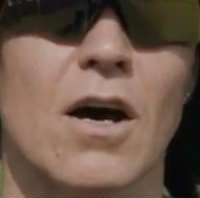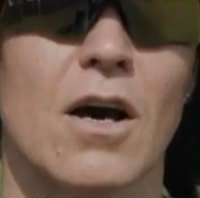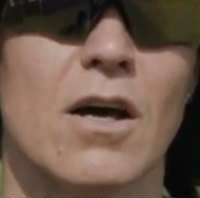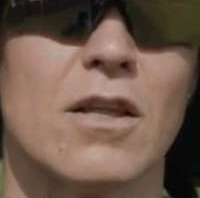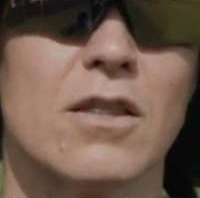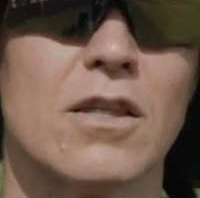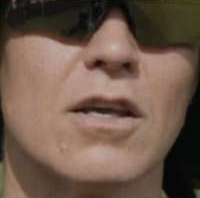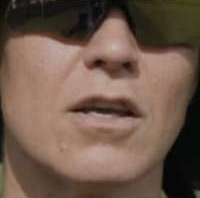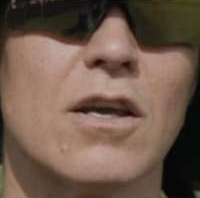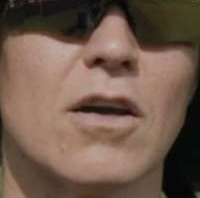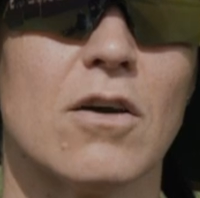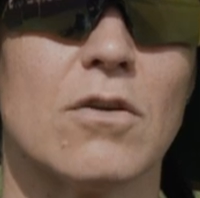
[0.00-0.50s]
I
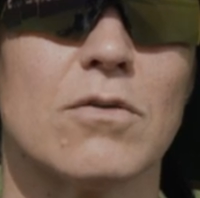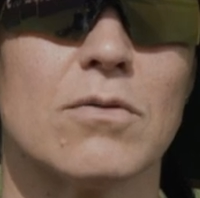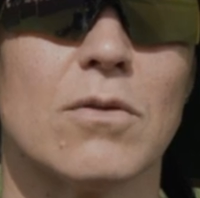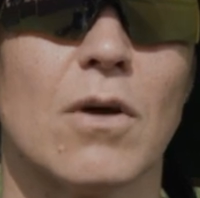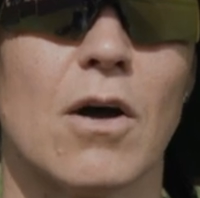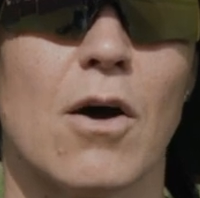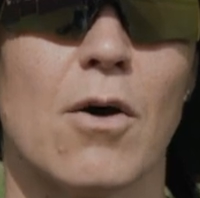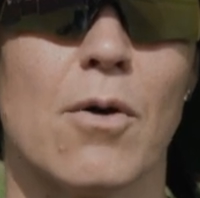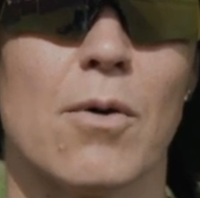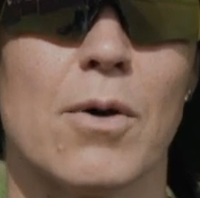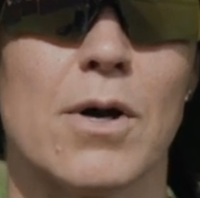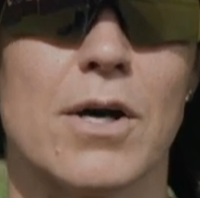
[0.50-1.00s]
think
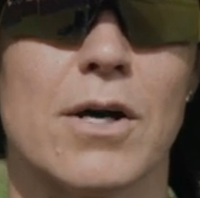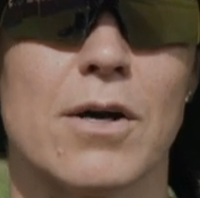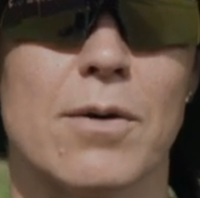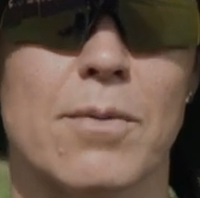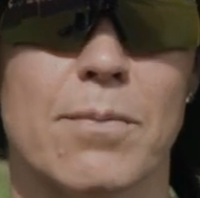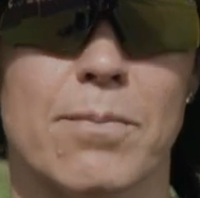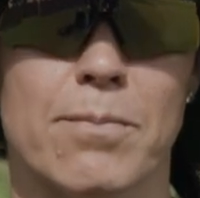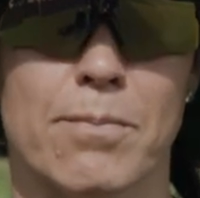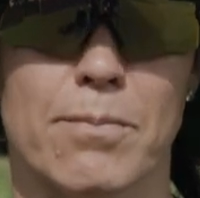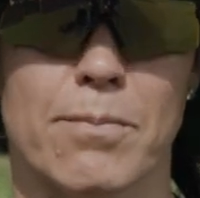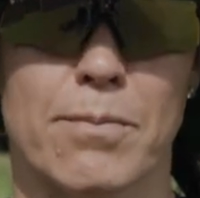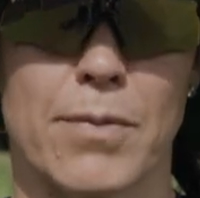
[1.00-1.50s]

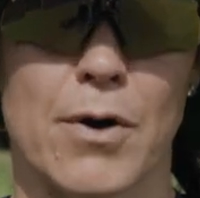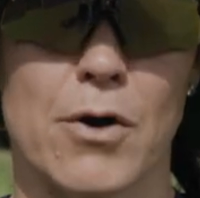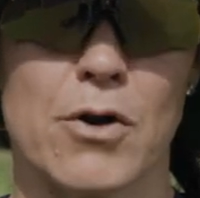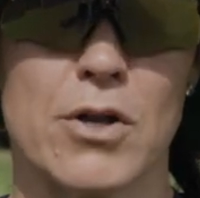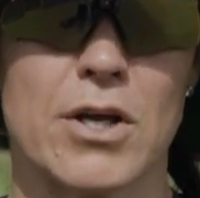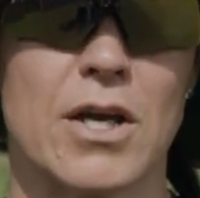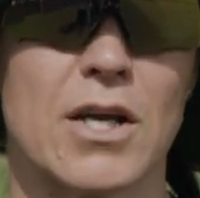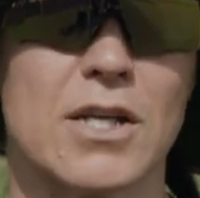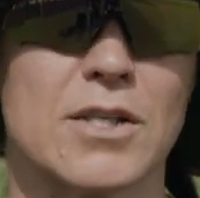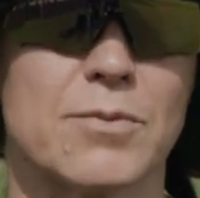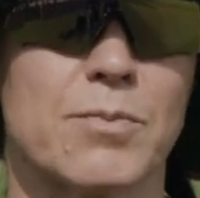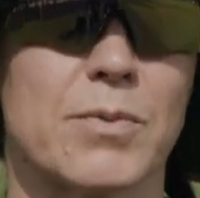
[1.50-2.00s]
our
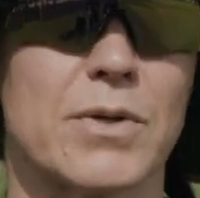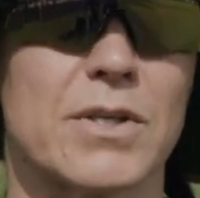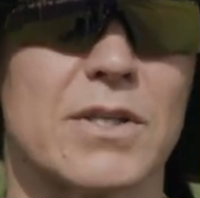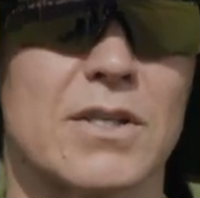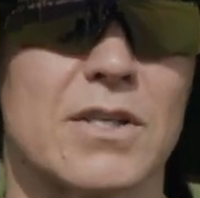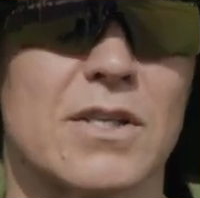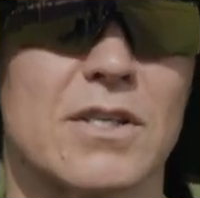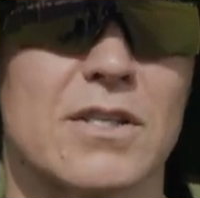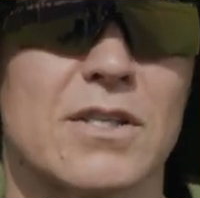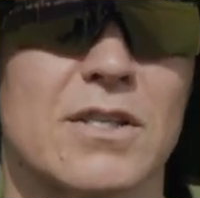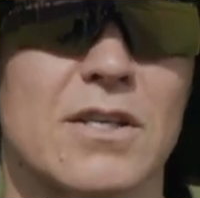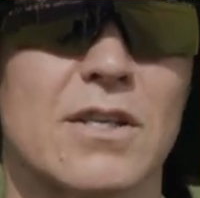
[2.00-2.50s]
bowling has been
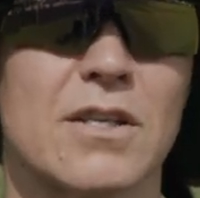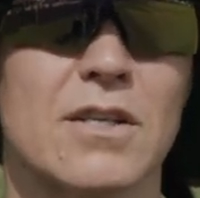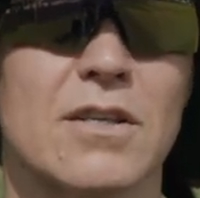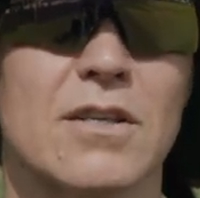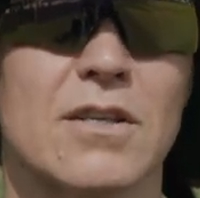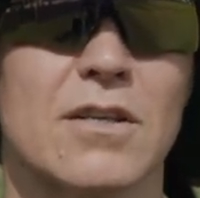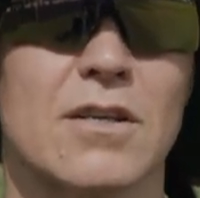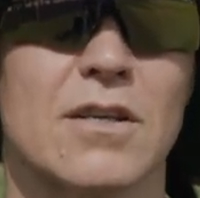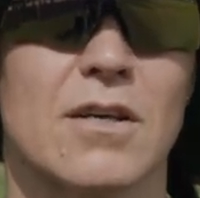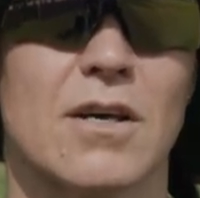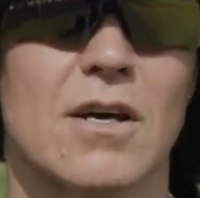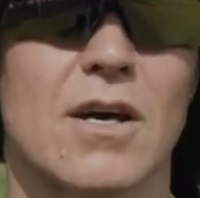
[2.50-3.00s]

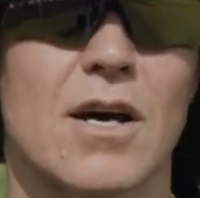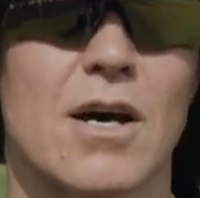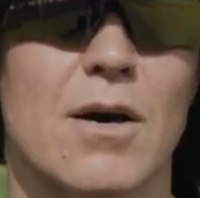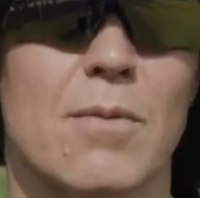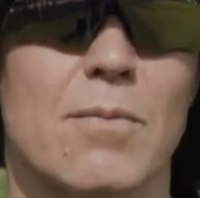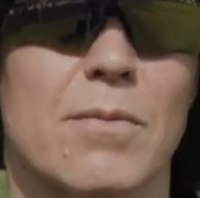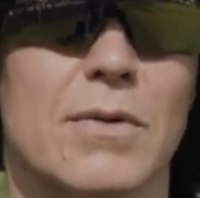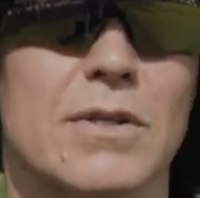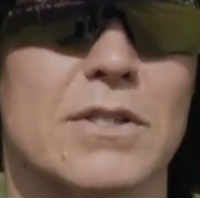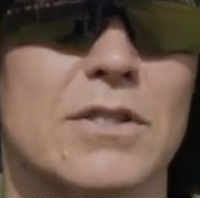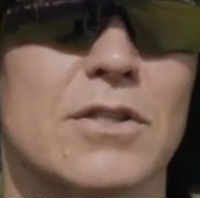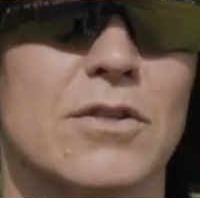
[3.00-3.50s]
decent.
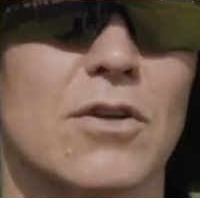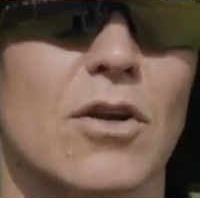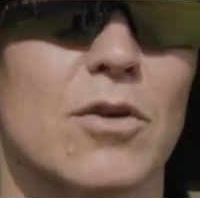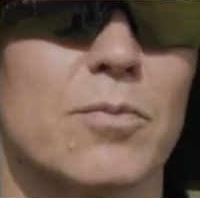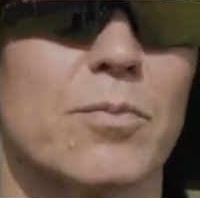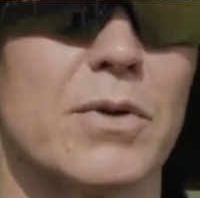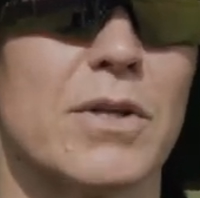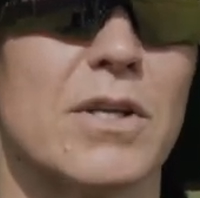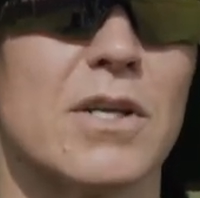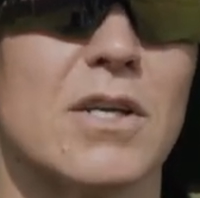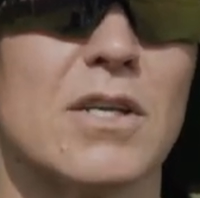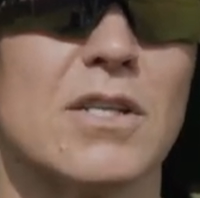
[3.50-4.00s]
It's
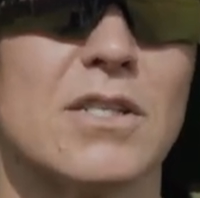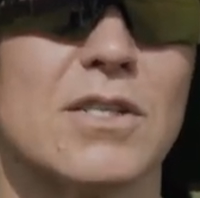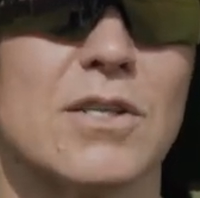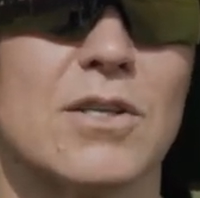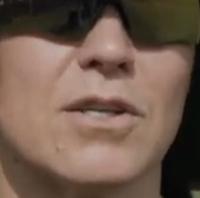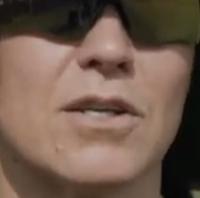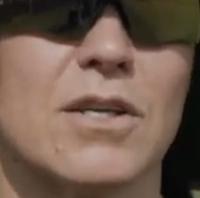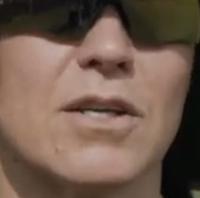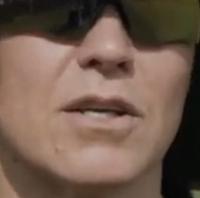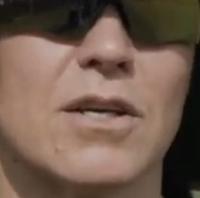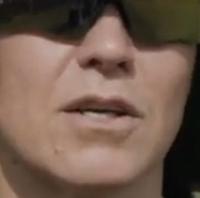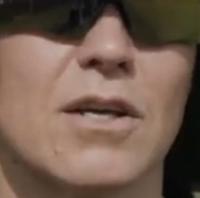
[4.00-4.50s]
not been
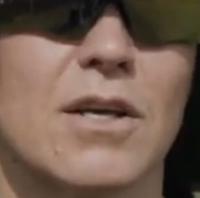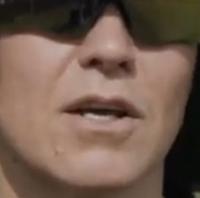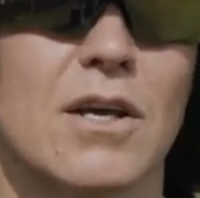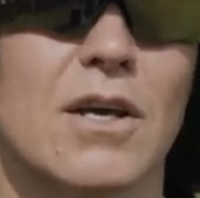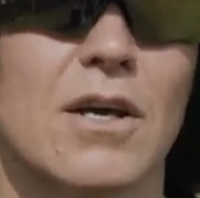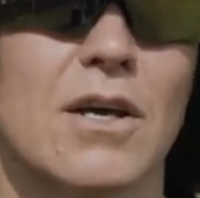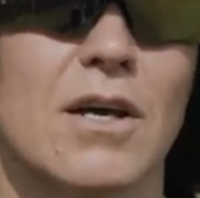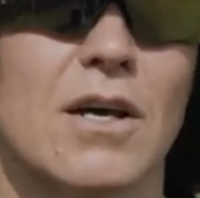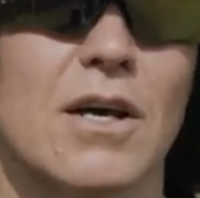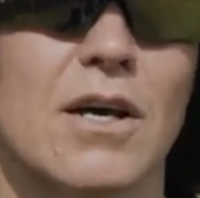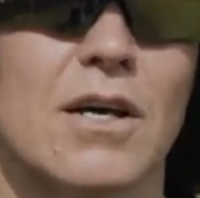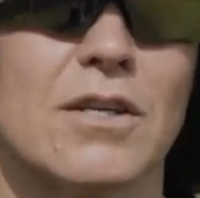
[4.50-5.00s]
easy
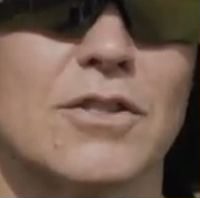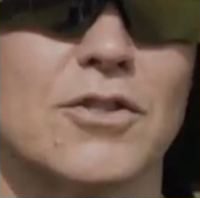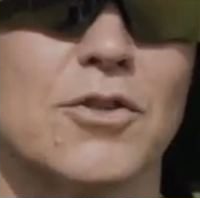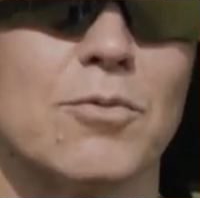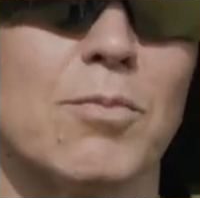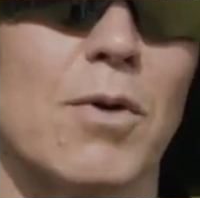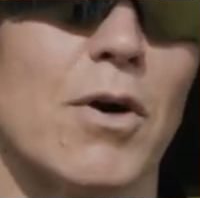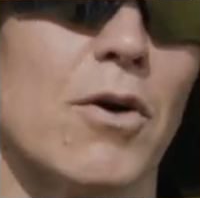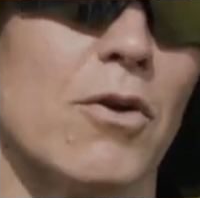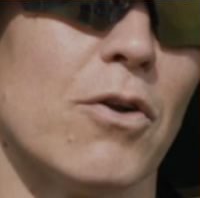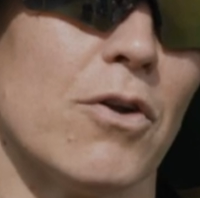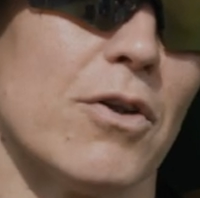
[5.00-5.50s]
to
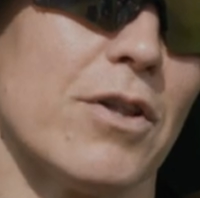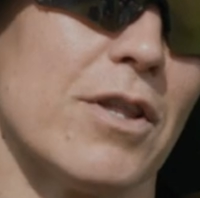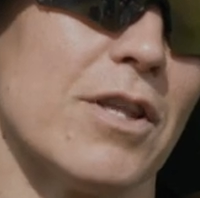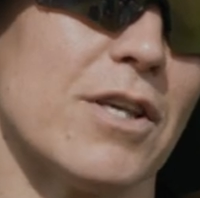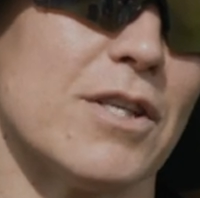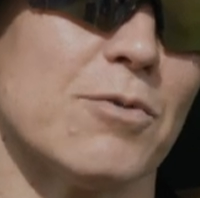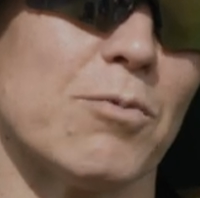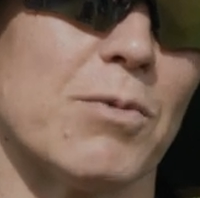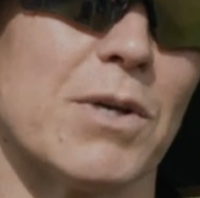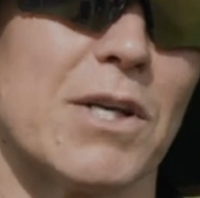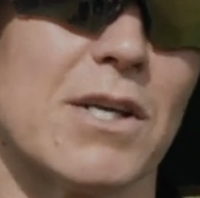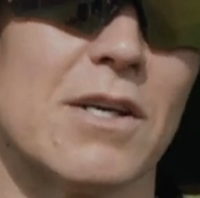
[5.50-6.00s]
bowl on
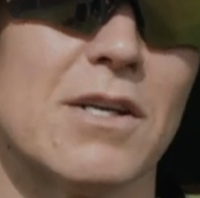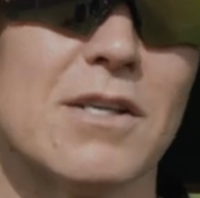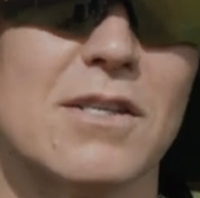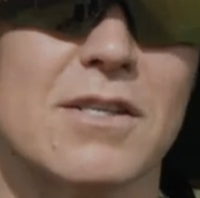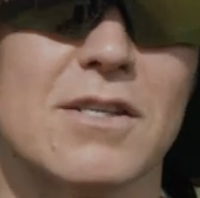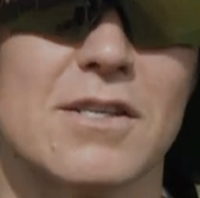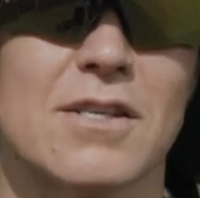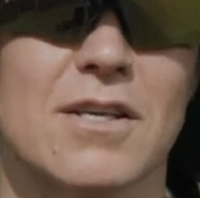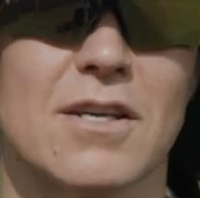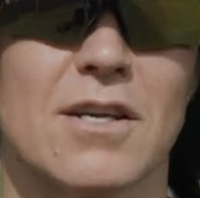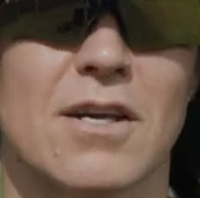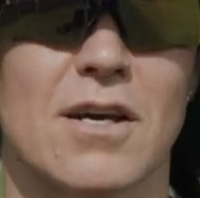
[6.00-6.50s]
these
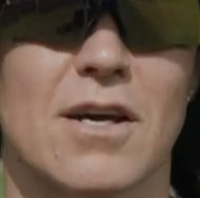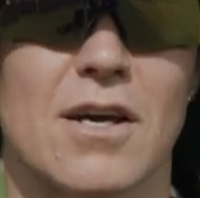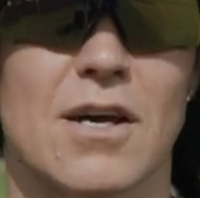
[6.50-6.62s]
wickets.